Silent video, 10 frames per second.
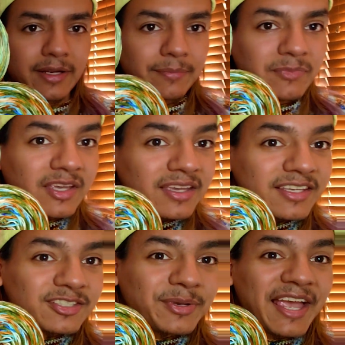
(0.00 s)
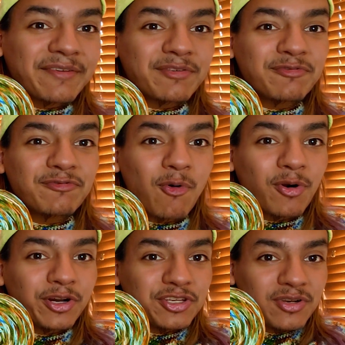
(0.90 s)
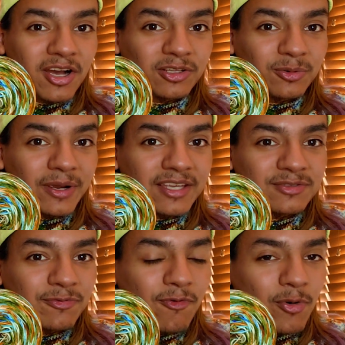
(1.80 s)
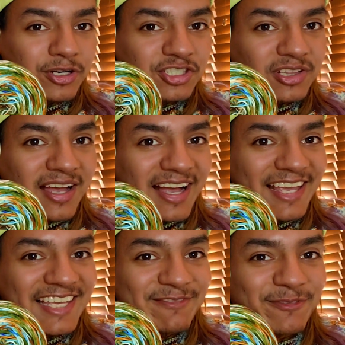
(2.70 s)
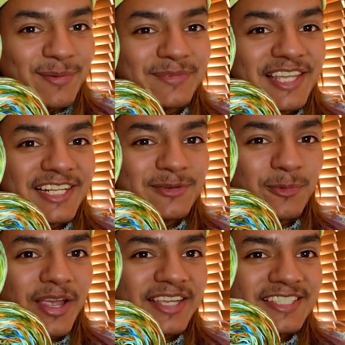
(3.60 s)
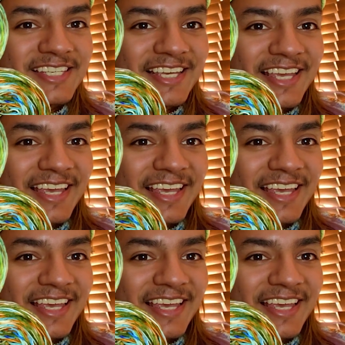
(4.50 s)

go. So we have the 4 new colorways for July from Knitted WIT.